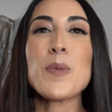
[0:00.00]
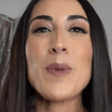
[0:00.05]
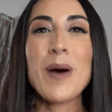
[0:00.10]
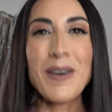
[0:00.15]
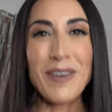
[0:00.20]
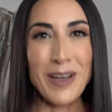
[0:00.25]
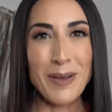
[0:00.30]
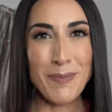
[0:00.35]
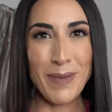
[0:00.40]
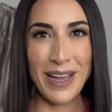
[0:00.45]

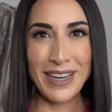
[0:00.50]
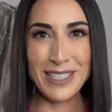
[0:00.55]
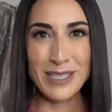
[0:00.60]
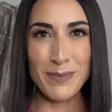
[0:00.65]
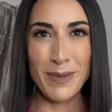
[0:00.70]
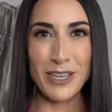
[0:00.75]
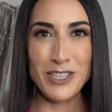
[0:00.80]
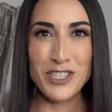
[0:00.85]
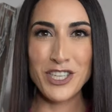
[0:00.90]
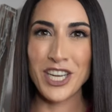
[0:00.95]
Welcome back to
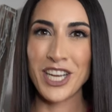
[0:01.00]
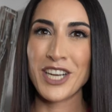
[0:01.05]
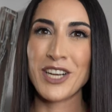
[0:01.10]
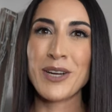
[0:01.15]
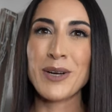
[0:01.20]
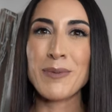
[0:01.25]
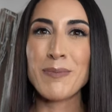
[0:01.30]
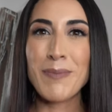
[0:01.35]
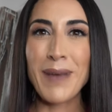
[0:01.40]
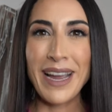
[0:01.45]
my
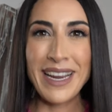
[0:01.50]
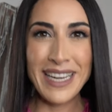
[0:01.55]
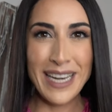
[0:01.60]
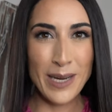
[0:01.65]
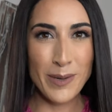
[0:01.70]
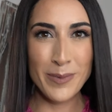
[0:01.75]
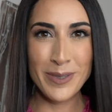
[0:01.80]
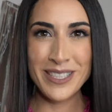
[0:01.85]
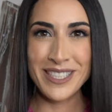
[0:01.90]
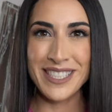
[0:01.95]
channel. My
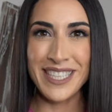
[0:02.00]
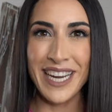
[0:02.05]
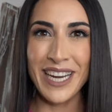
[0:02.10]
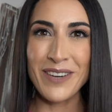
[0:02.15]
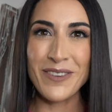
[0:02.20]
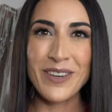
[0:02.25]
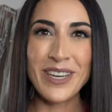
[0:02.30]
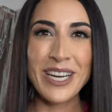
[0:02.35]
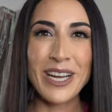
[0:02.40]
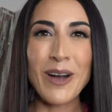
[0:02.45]
name is
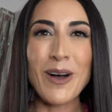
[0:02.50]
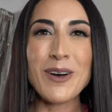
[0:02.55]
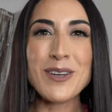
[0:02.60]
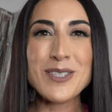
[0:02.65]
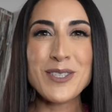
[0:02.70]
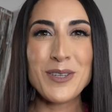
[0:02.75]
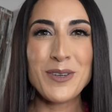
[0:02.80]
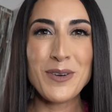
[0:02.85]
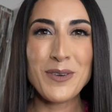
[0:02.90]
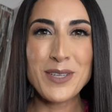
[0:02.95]
Nayri,
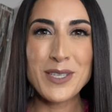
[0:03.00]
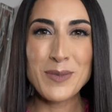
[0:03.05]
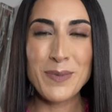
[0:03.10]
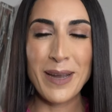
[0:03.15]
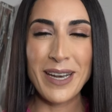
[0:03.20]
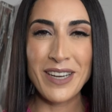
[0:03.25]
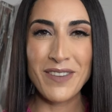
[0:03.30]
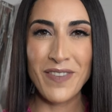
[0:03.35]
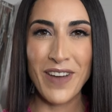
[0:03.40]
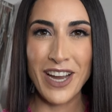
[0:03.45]
also known as
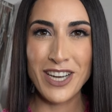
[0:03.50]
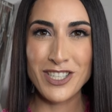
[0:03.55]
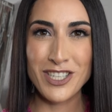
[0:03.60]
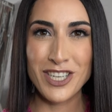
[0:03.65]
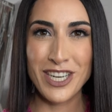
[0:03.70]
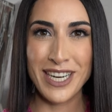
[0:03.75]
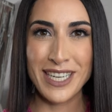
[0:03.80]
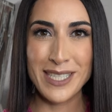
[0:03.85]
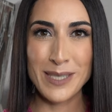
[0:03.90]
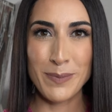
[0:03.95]
Wedding Fashion
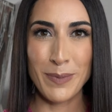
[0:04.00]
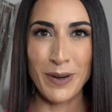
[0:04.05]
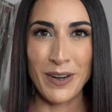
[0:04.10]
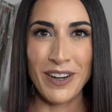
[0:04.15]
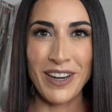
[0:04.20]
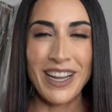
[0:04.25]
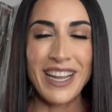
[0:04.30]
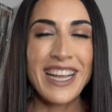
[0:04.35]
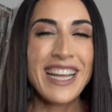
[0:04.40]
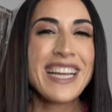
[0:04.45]

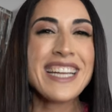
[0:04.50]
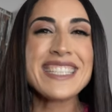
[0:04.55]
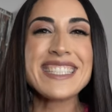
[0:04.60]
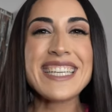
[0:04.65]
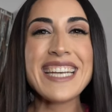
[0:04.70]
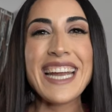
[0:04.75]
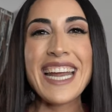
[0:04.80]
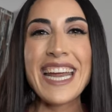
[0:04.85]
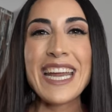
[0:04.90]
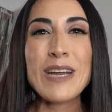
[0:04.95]
Expert.
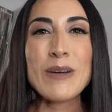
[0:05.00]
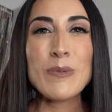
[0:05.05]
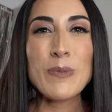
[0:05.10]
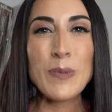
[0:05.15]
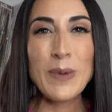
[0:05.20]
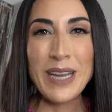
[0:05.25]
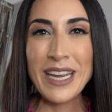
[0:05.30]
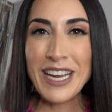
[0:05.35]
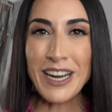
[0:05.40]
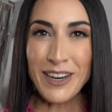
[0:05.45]
Today
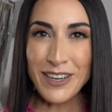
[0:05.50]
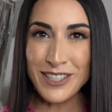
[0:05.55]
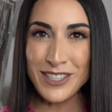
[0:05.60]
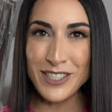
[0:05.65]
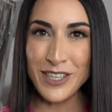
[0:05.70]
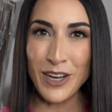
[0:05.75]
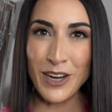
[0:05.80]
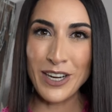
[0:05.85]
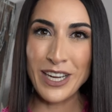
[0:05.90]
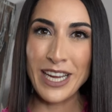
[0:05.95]
we are
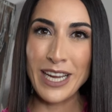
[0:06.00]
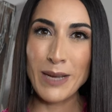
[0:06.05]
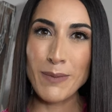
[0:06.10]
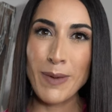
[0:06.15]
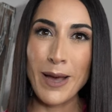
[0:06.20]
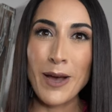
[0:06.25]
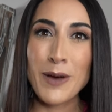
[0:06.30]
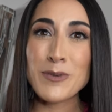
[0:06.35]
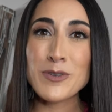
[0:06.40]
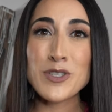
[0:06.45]
talking
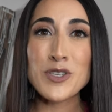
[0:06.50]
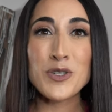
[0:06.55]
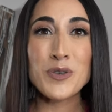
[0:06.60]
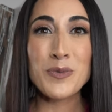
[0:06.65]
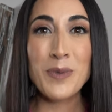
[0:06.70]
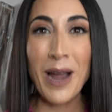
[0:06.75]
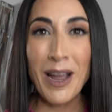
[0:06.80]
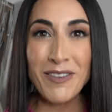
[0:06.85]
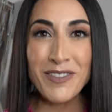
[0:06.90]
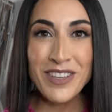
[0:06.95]
about
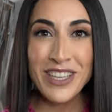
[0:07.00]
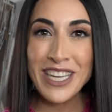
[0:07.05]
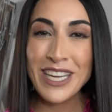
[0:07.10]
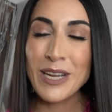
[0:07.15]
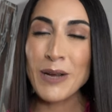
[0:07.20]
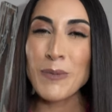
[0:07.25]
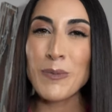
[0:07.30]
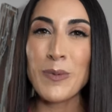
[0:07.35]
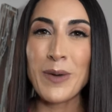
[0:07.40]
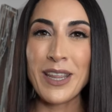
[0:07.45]

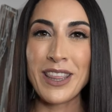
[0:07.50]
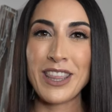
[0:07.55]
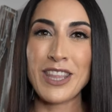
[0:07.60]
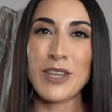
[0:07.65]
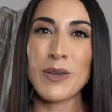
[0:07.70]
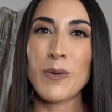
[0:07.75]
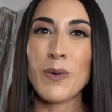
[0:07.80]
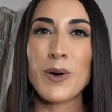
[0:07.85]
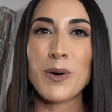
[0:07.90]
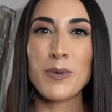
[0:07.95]
traveling with
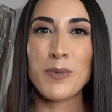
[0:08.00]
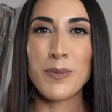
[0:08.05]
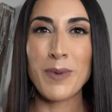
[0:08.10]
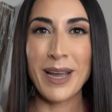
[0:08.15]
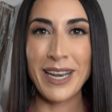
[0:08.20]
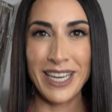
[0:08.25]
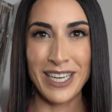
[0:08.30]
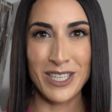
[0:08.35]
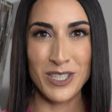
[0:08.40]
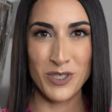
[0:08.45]
your
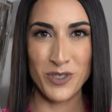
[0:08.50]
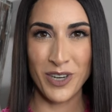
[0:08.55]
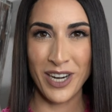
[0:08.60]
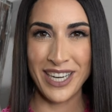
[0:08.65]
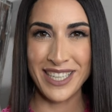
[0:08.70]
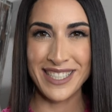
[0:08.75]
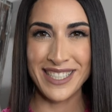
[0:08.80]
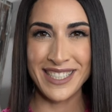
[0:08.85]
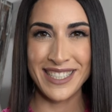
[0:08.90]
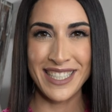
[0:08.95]
wedding
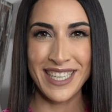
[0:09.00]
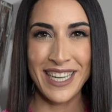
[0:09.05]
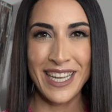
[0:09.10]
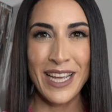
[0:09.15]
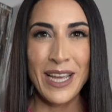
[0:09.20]
dress.